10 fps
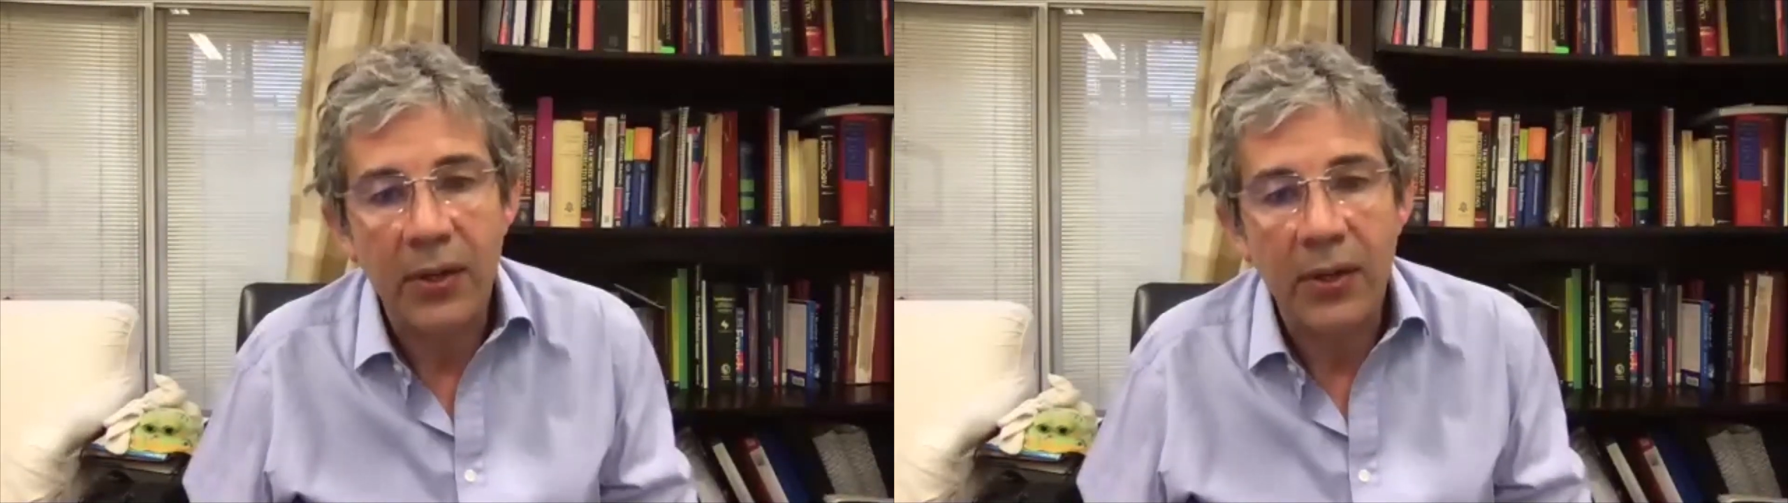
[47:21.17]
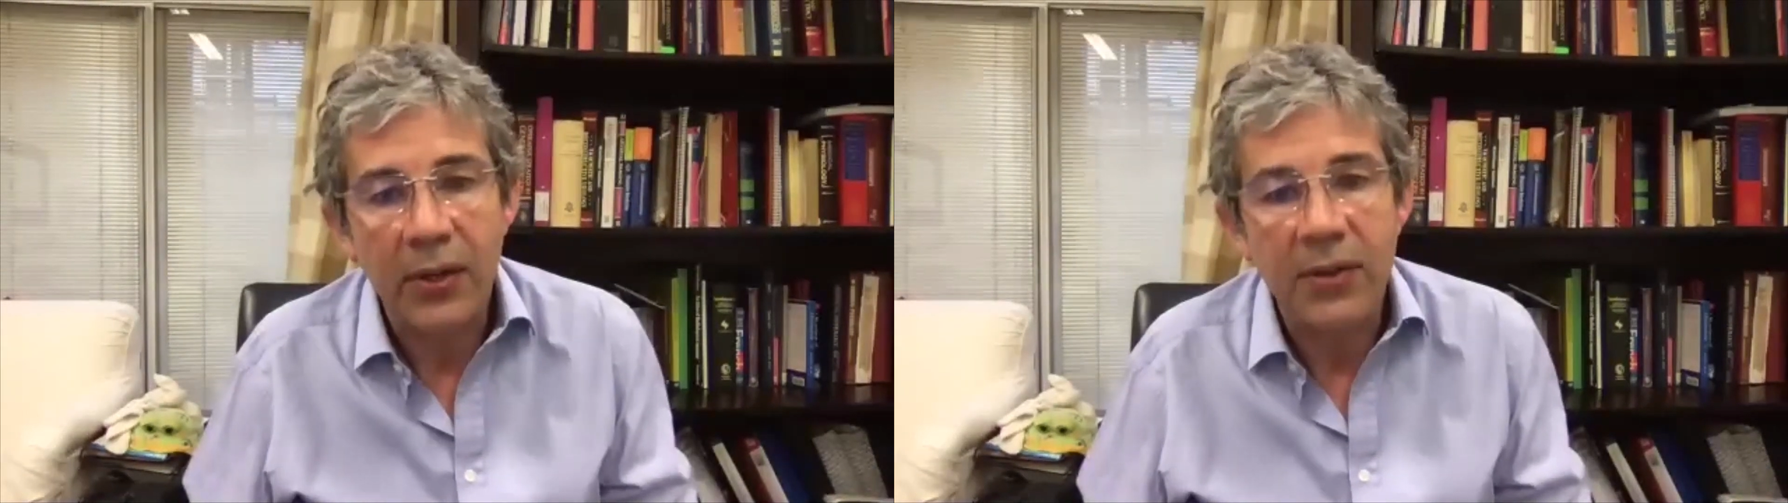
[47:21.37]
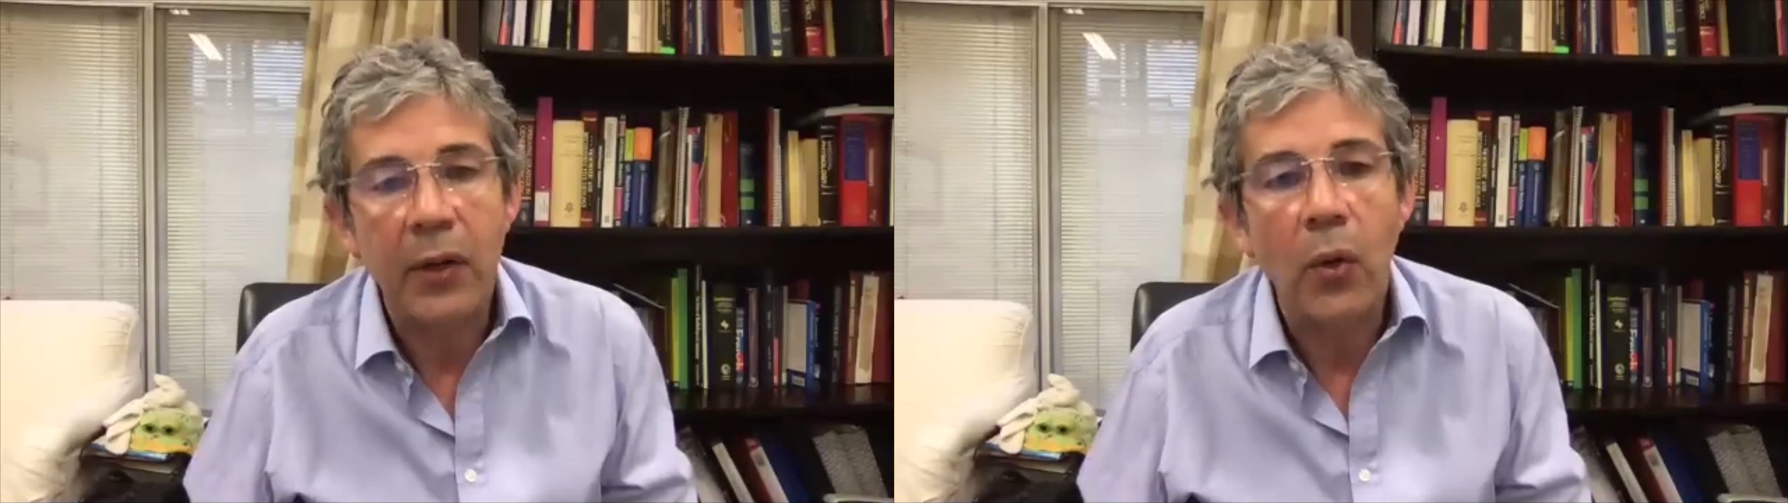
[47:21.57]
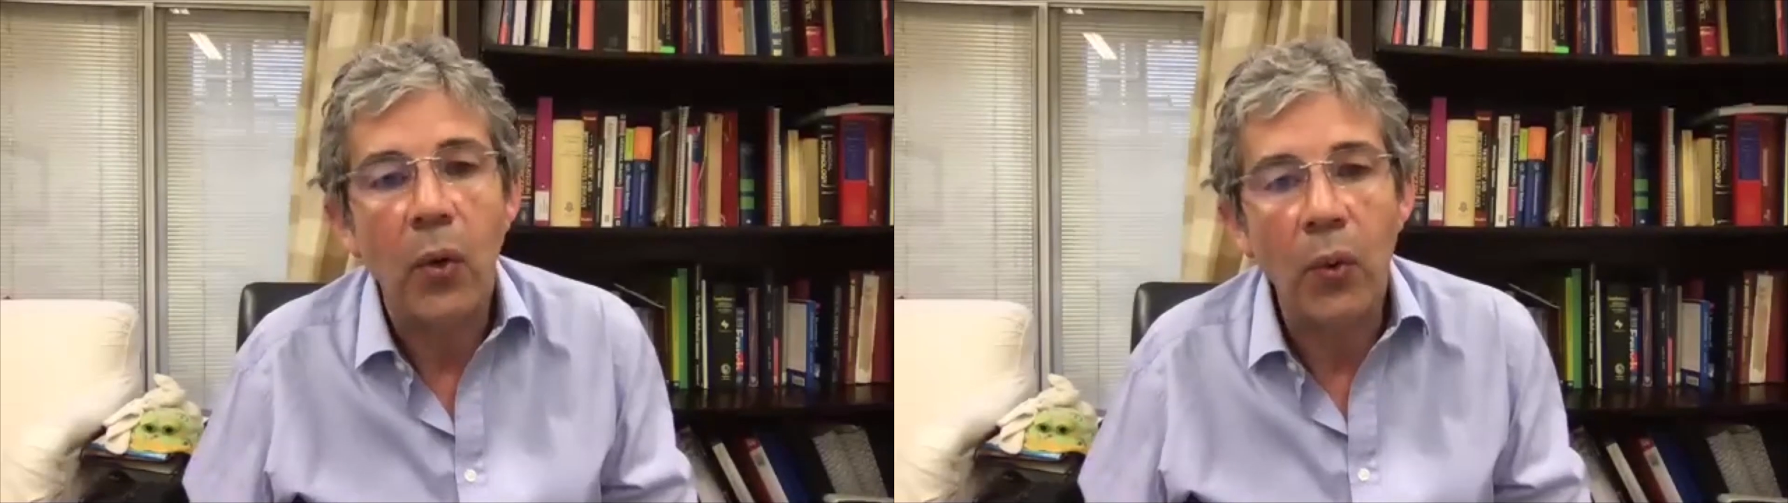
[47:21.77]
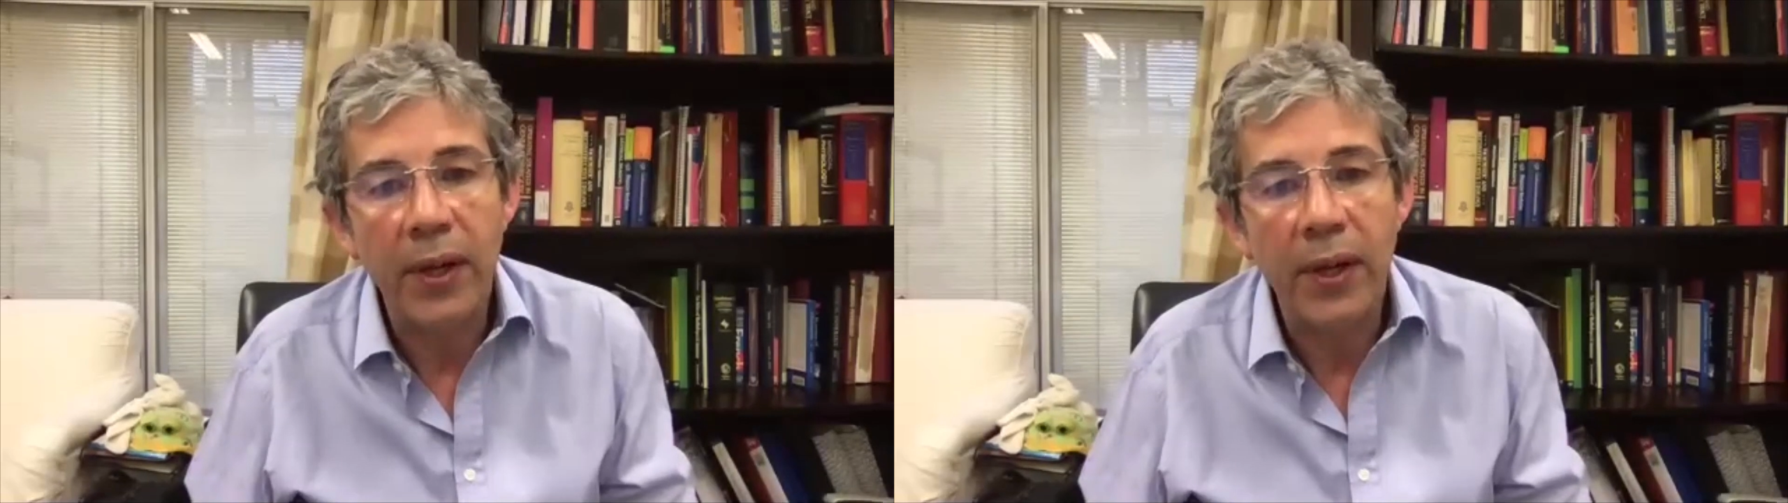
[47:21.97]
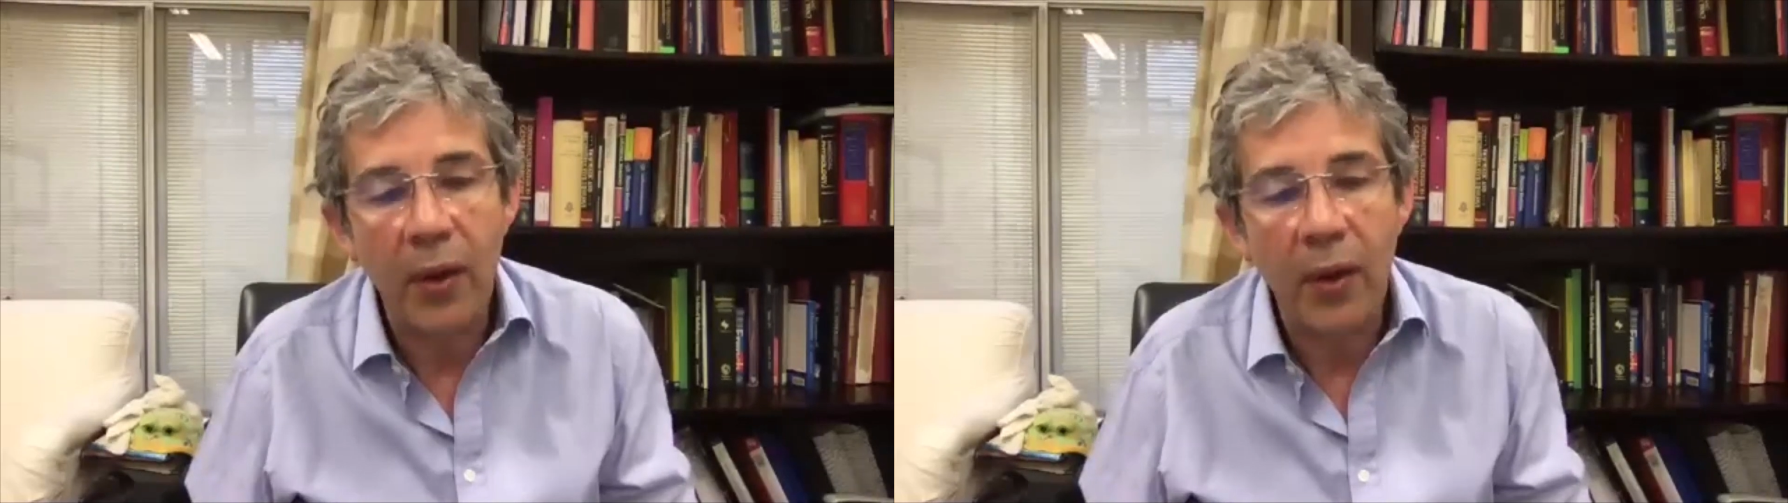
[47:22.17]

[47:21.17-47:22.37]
a lot of money, and all